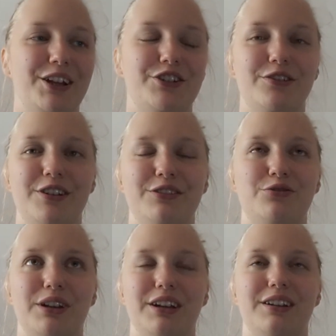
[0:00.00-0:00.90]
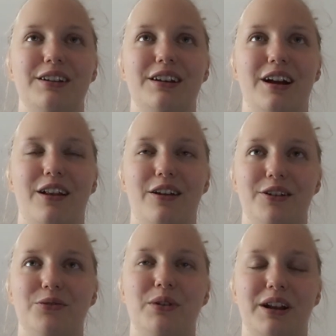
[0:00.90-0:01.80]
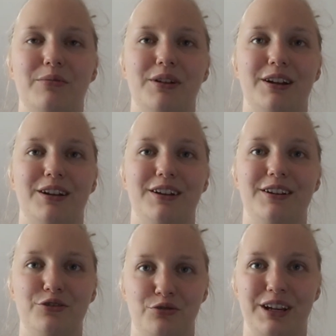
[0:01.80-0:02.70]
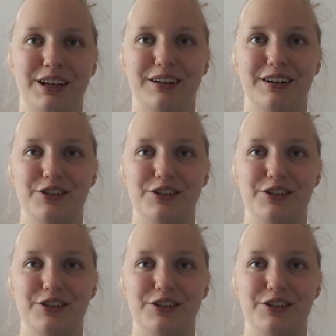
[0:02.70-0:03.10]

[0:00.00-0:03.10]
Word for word: I shouldn't drink a lot when I'm gonna drink,